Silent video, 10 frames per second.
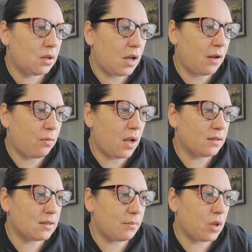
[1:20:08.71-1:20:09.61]
I want
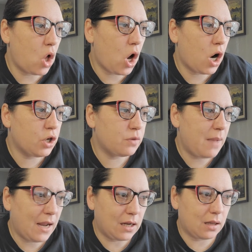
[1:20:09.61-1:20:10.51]
some large
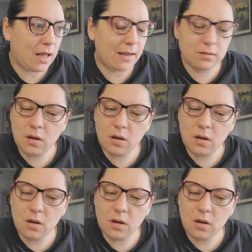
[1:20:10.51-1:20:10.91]
magnet class.